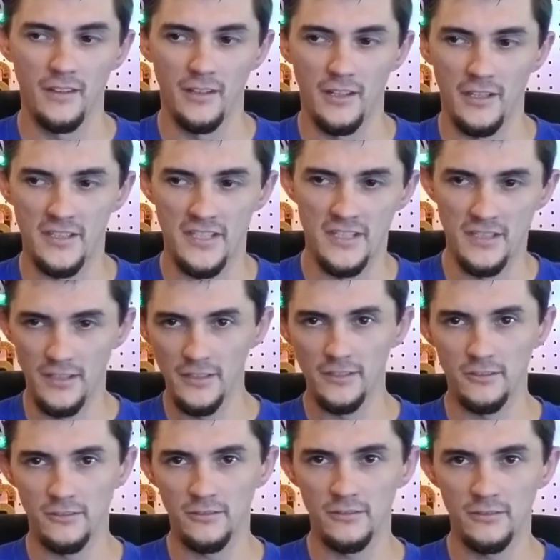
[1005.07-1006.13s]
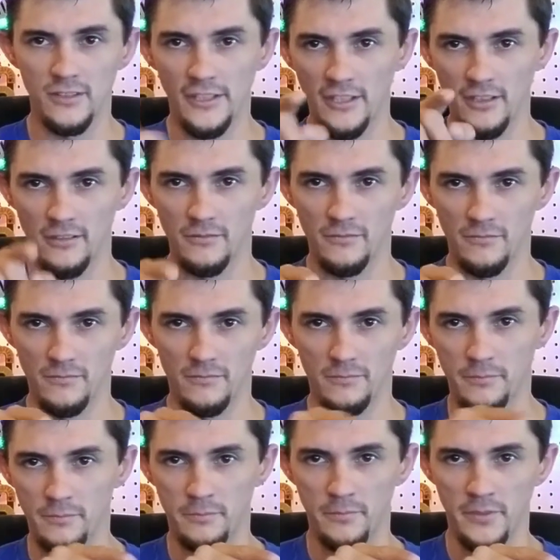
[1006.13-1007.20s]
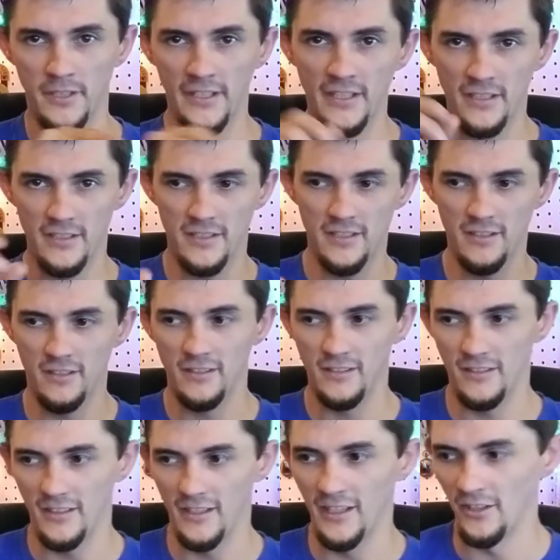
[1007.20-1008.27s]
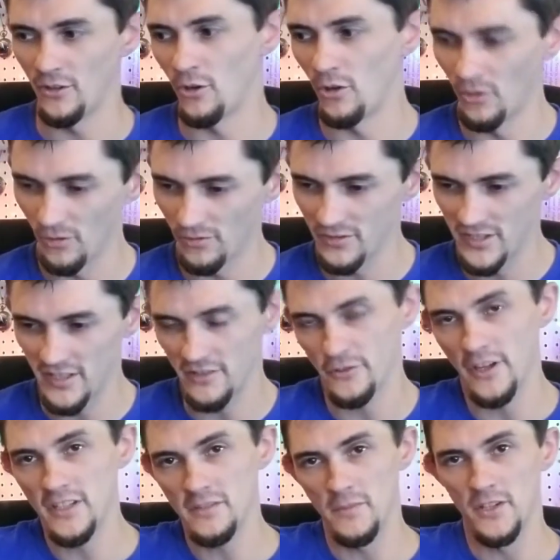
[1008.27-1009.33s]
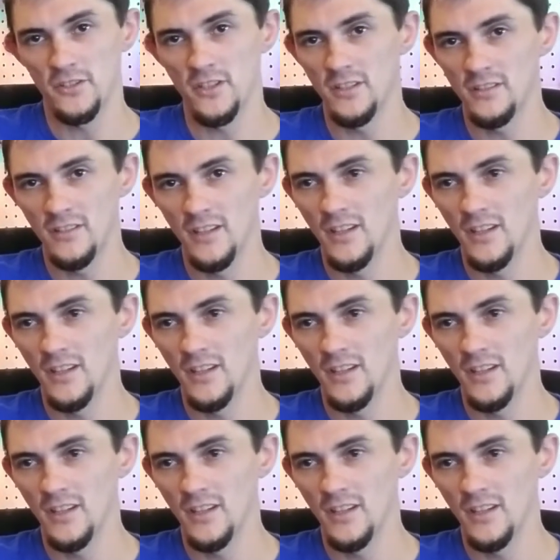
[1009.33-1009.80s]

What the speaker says: It's this little plate. It holds the transmission,